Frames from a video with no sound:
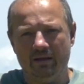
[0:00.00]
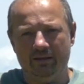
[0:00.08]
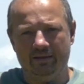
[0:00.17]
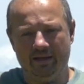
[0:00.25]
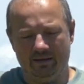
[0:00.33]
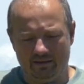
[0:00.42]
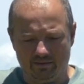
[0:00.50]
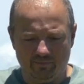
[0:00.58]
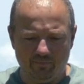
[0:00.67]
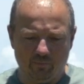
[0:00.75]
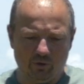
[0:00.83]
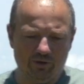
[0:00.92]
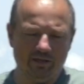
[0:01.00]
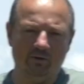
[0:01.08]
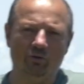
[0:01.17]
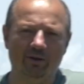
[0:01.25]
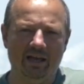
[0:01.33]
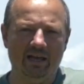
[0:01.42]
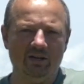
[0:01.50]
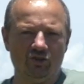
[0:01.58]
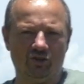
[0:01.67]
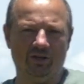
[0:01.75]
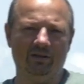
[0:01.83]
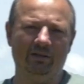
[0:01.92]
Then for the
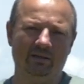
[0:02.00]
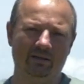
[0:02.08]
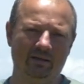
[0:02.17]
connection